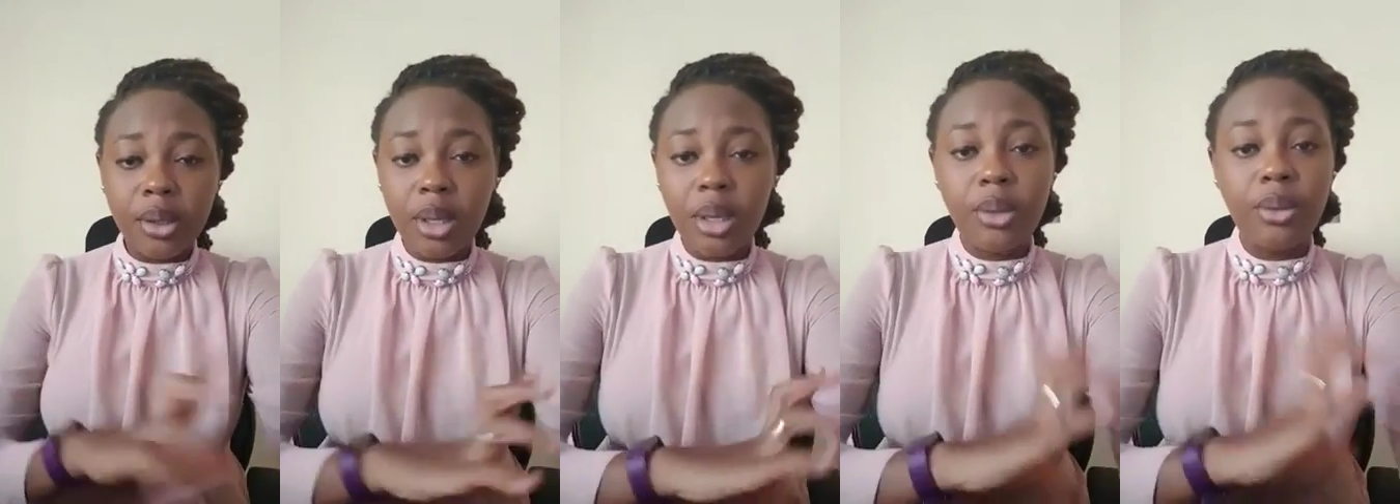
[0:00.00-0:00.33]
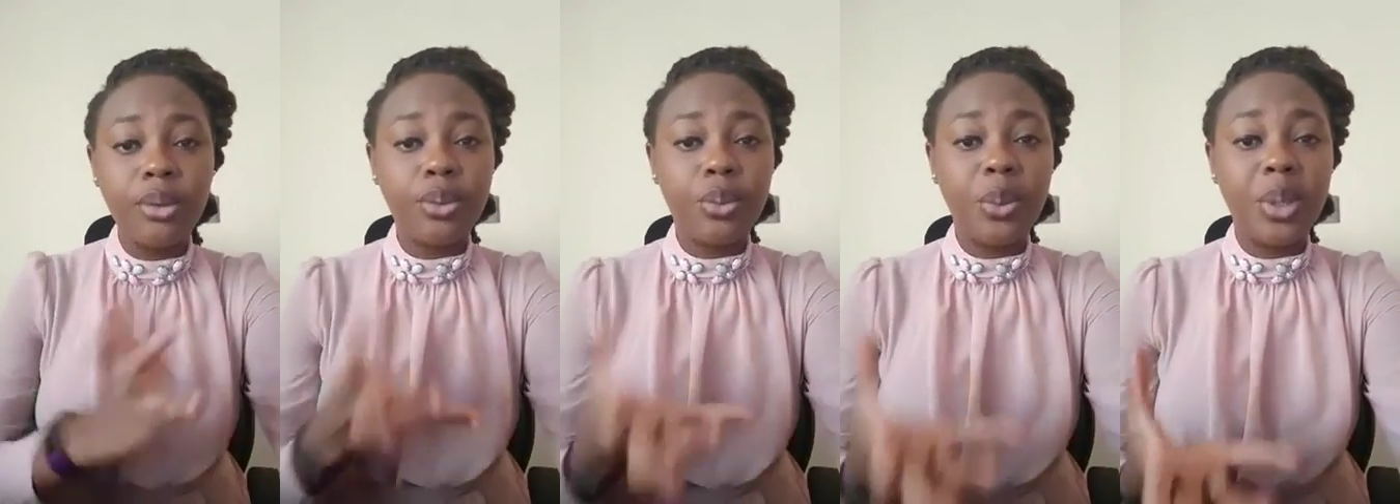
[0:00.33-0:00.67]
and
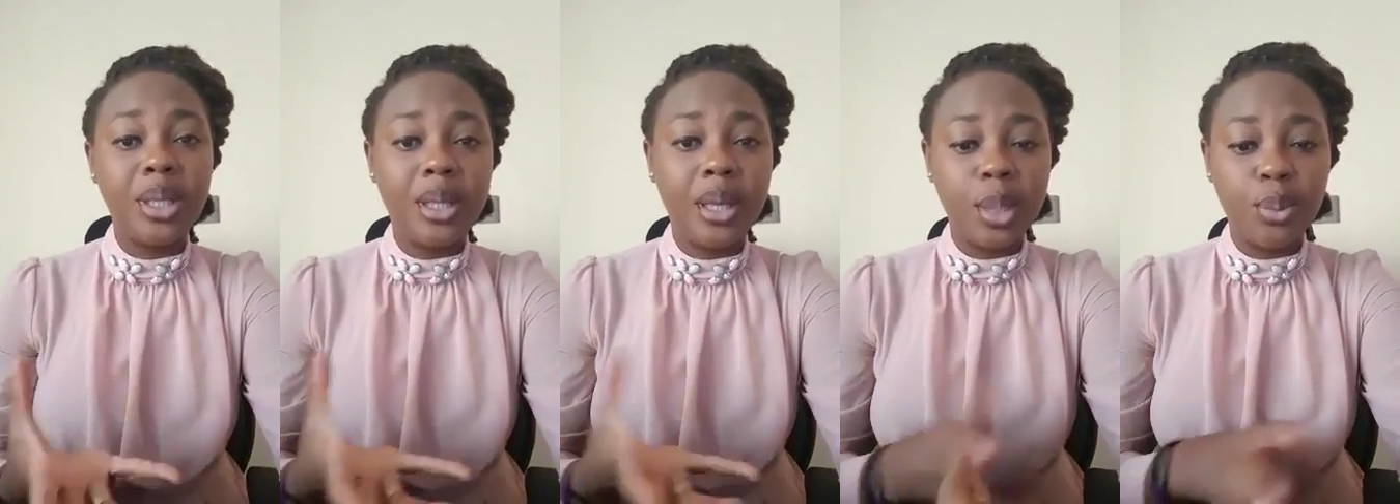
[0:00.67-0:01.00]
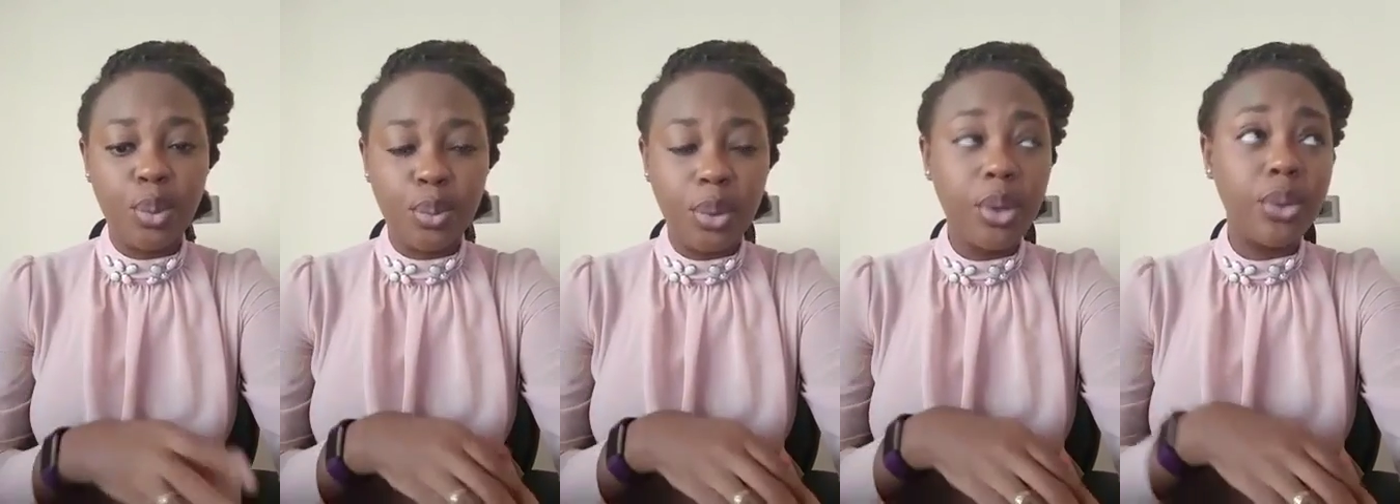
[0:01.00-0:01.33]
not Wednesday as
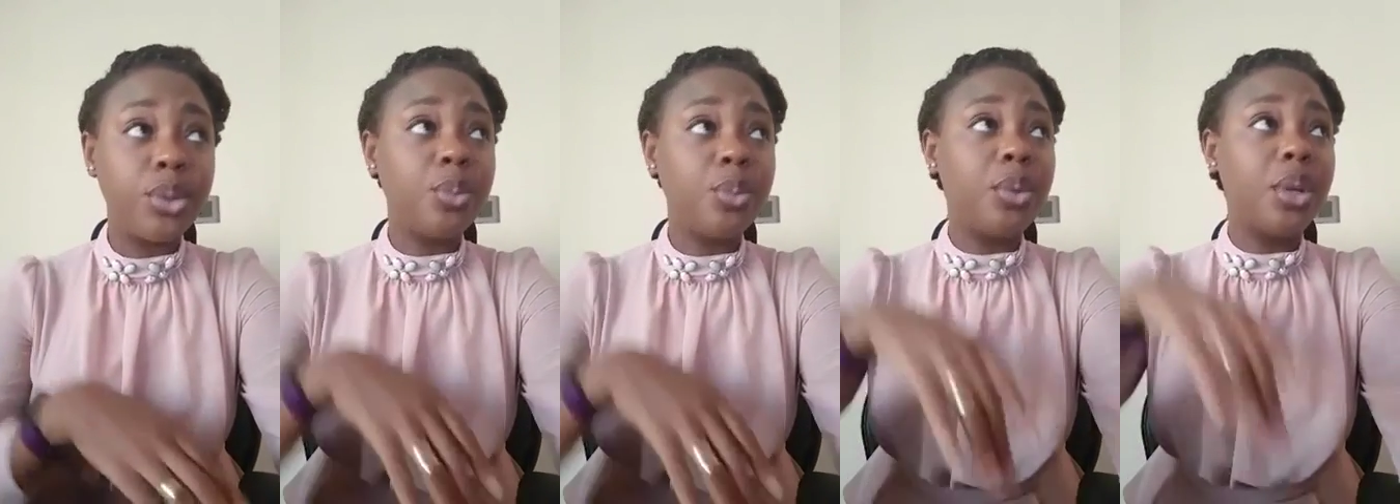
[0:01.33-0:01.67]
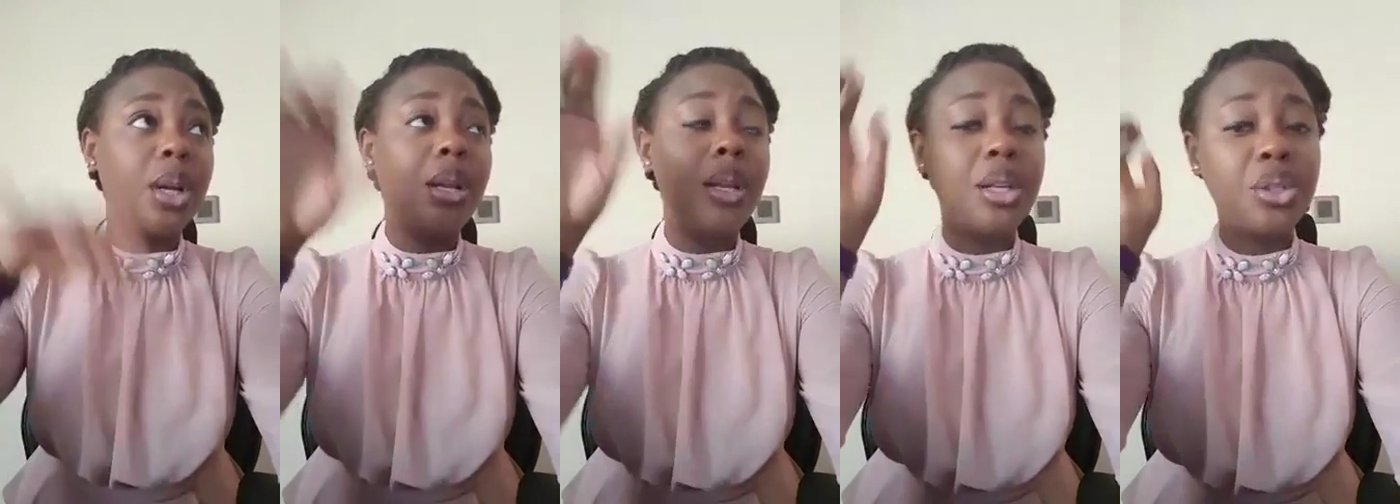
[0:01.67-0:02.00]
proposed, but
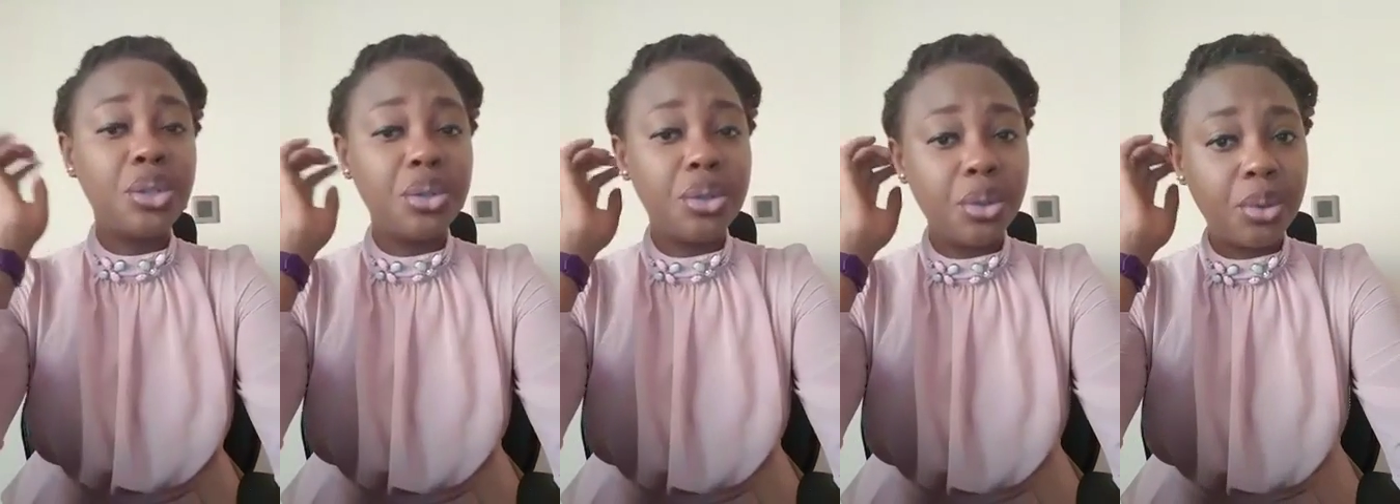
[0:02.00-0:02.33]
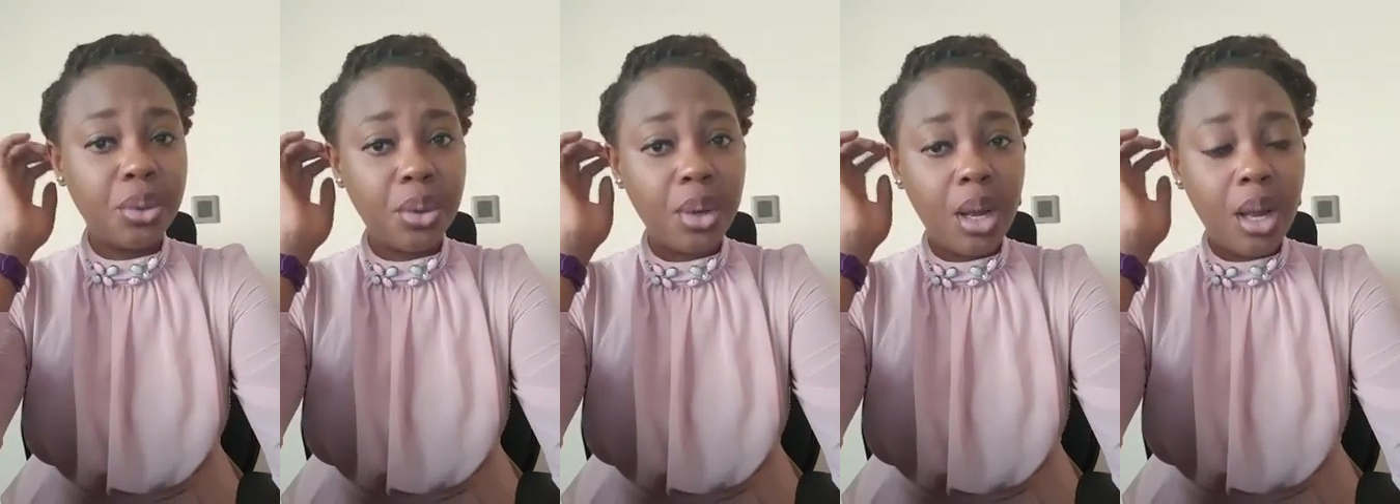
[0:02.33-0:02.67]
I'll let you know